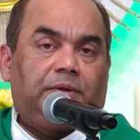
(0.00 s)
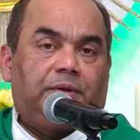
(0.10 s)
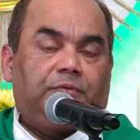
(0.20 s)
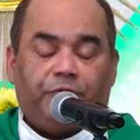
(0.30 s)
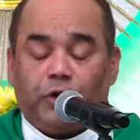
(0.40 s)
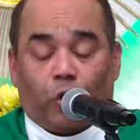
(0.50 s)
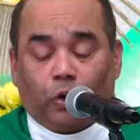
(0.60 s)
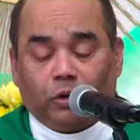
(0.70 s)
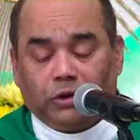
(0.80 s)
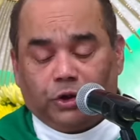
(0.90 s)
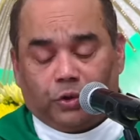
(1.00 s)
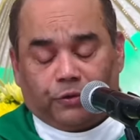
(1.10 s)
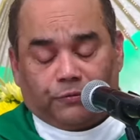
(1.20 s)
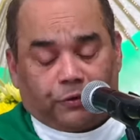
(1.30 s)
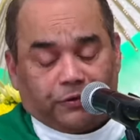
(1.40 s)
For we all
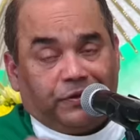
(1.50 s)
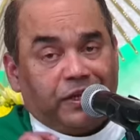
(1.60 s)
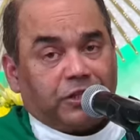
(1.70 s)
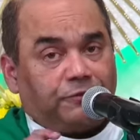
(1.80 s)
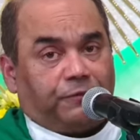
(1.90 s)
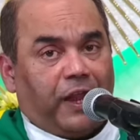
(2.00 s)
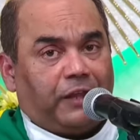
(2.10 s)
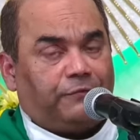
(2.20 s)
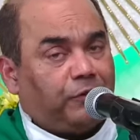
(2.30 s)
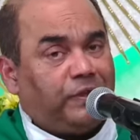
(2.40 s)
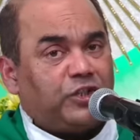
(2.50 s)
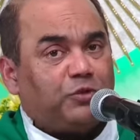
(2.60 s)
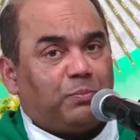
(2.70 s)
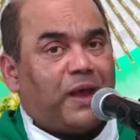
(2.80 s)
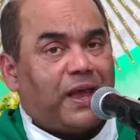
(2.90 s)
know, for this faith, for this
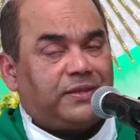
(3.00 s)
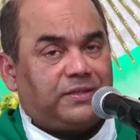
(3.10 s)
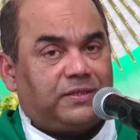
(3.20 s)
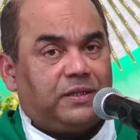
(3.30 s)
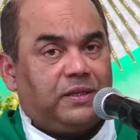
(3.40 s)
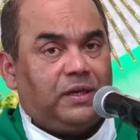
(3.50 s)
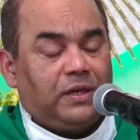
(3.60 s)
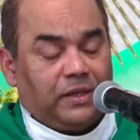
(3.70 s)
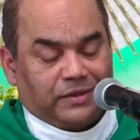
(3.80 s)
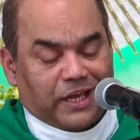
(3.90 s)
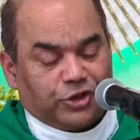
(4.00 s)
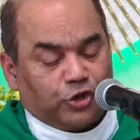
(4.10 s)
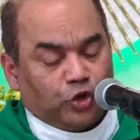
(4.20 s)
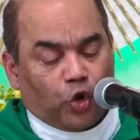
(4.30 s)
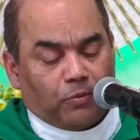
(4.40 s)
Mass, there's
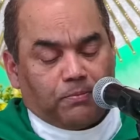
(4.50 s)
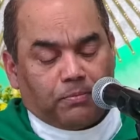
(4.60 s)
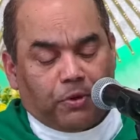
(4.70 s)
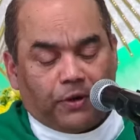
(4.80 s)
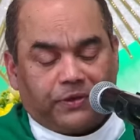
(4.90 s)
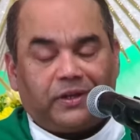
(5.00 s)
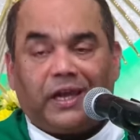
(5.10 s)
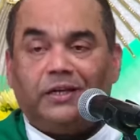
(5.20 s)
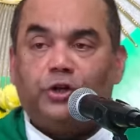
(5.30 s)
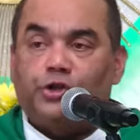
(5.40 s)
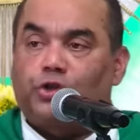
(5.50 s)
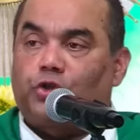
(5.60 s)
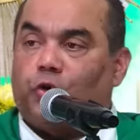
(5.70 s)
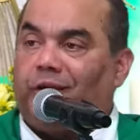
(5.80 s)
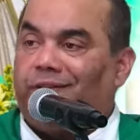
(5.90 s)
no moth can
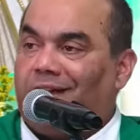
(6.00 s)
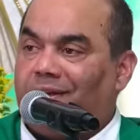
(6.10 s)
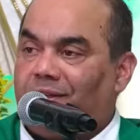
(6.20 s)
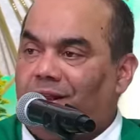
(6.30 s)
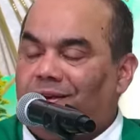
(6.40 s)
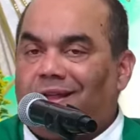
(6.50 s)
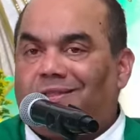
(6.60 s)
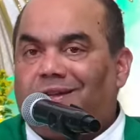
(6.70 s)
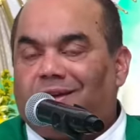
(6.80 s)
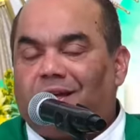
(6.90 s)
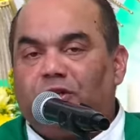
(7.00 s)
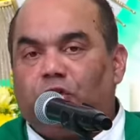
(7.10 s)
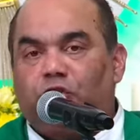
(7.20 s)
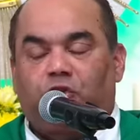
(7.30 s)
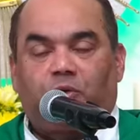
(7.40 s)
destroy that. Nothing can
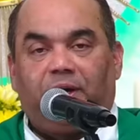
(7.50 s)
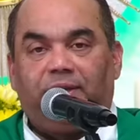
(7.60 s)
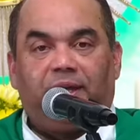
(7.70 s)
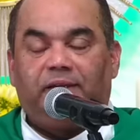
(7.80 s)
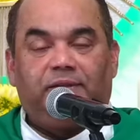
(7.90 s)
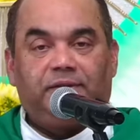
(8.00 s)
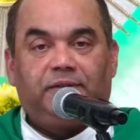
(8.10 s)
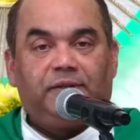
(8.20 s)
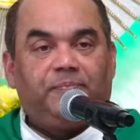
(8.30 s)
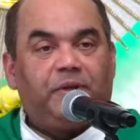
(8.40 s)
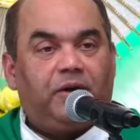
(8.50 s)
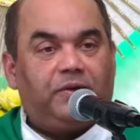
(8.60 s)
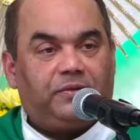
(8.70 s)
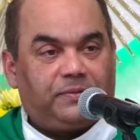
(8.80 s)
destroy that. No.